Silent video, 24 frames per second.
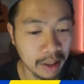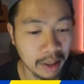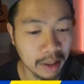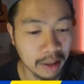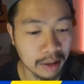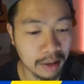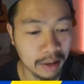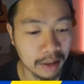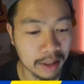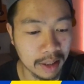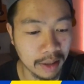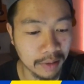
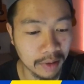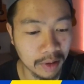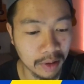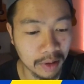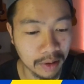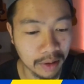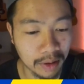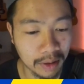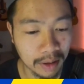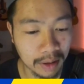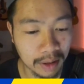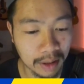let's have a
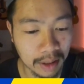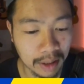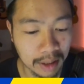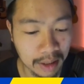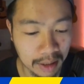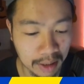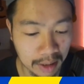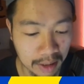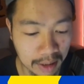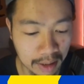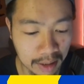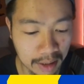look.
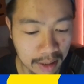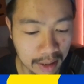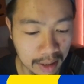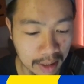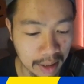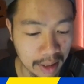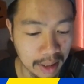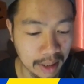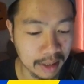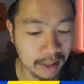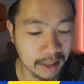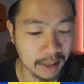
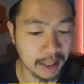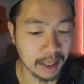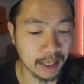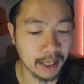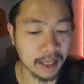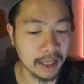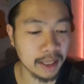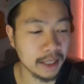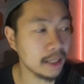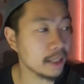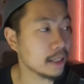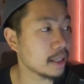It's a